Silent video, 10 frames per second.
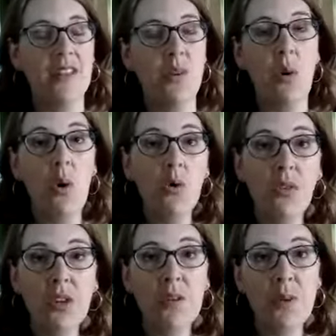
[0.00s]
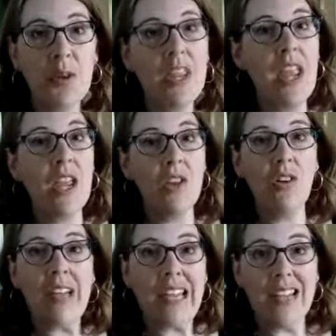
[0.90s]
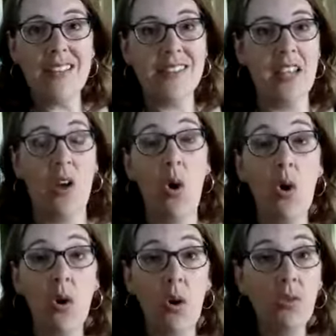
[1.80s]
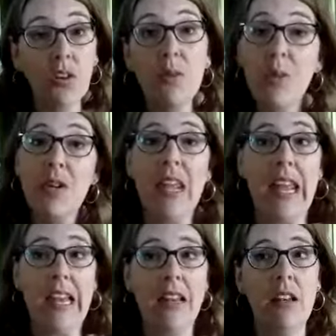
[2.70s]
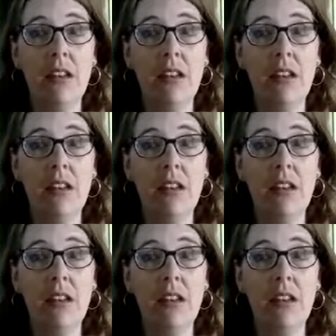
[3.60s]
So over communicate your needs, like over communicate